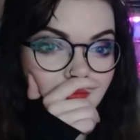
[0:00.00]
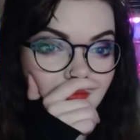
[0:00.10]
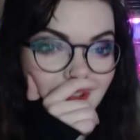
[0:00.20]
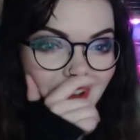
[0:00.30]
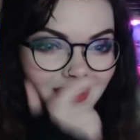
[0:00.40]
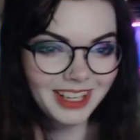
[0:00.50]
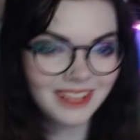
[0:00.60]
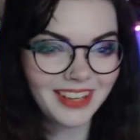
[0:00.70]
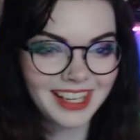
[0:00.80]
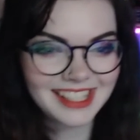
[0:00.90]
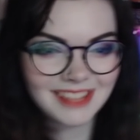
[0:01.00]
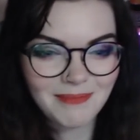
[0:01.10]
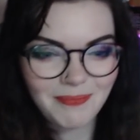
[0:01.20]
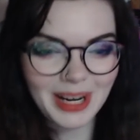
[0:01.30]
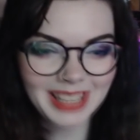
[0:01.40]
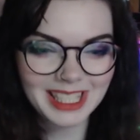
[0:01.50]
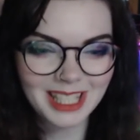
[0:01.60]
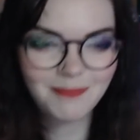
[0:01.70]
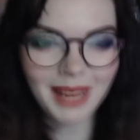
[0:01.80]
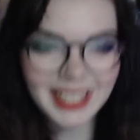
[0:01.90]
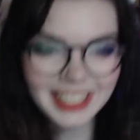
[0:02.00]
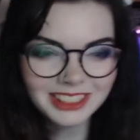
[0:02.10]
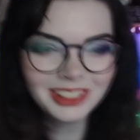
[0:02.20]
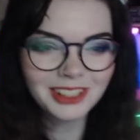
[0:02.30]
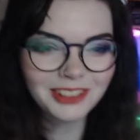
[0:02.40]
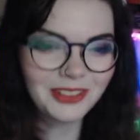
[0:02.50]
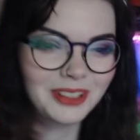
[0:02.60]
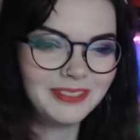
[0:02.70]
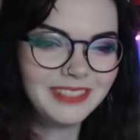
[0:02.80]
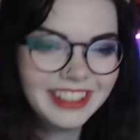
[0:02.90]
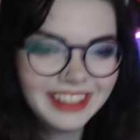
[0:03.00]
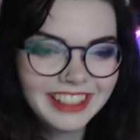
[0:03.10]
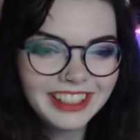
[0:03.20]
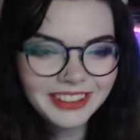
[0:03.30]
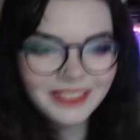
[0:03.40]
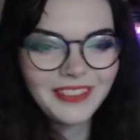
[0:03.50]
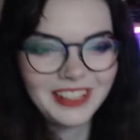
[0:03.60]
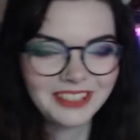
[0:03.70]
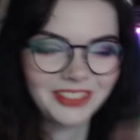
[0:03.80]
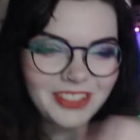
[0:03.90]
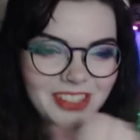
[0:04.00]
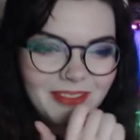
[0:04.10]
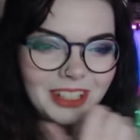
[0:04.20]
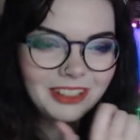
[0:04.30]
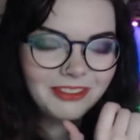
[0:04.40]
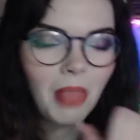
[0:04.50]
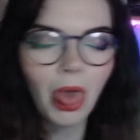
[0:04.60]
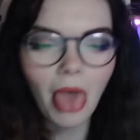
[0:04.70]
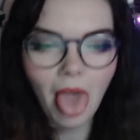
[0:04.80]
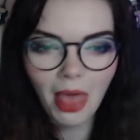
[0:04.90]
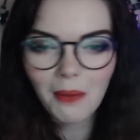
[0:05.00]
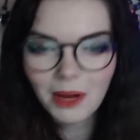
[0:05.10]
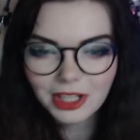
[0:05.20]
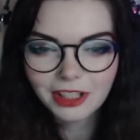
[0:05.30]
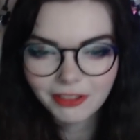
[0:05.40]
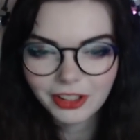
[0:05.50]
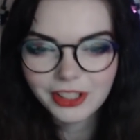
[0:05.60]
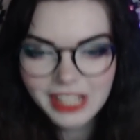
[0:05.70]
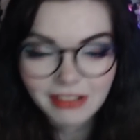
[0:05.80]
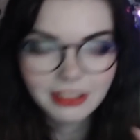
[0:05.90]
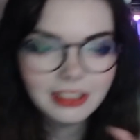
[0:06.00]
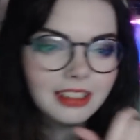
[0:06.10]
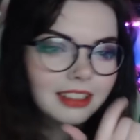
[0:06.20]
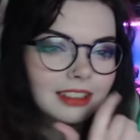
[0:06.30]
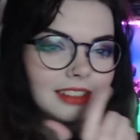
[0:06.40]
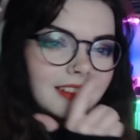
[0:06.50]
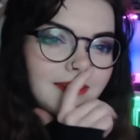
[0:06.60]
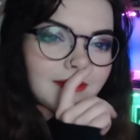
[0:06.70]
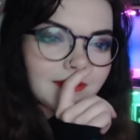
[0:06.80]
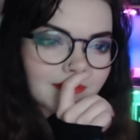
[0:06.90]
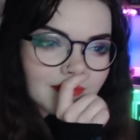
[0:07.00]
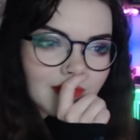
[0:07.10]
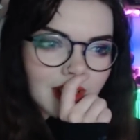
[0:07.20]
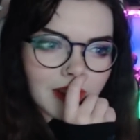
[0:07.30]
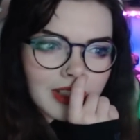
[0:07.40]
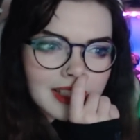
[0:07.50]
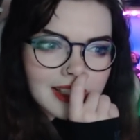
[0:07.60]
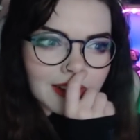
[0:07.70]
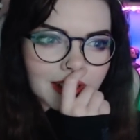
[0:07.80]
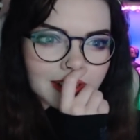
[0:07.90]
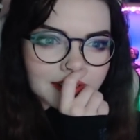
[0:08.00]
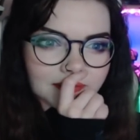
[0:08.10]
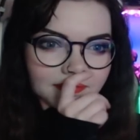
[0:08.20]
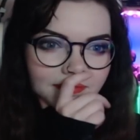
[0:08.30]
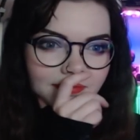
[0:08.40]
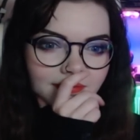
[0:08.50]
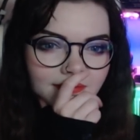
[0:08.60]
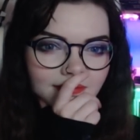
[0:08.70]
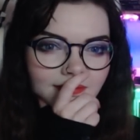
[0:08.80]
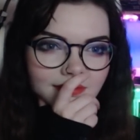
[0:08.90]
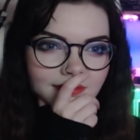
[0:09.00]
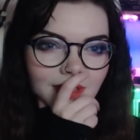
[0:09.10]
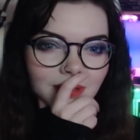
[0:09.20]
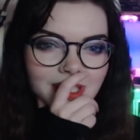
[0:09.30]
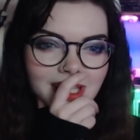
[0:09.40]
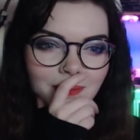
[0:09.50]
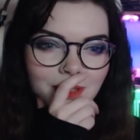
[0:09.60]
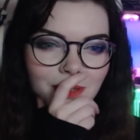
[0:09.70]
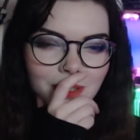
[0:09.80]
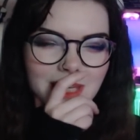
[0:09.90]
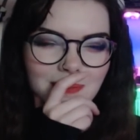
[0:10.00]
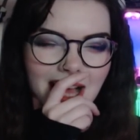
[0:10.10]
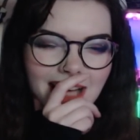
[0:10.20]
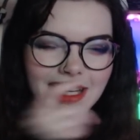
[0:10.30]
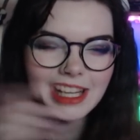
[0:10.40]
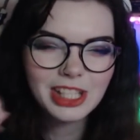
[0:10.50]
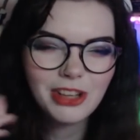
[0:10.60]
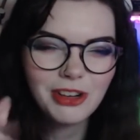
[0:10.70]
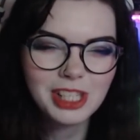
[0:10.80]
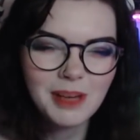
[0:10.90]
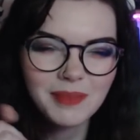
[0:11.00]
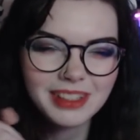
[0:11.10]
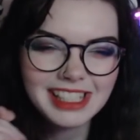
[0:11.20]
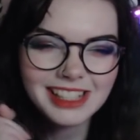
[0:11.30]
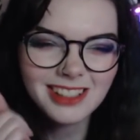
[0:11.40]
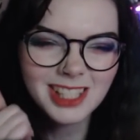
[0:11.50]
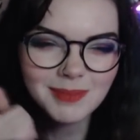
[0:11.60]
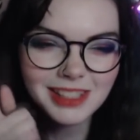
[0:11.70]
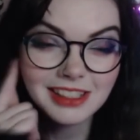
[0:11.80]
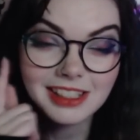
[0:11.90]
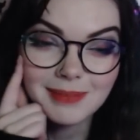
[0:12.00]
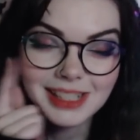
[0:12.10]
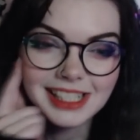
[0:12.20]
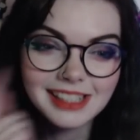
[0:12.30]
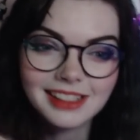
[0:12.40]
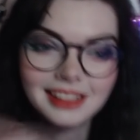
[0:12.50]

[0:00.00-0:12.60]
Oh, look at him in his brand spanking new uniform. You look wonderful, wonderful, Cyril. Oh god, that's a lot. What's he up to? What's he planning? He's doing something. He's got something on his mind.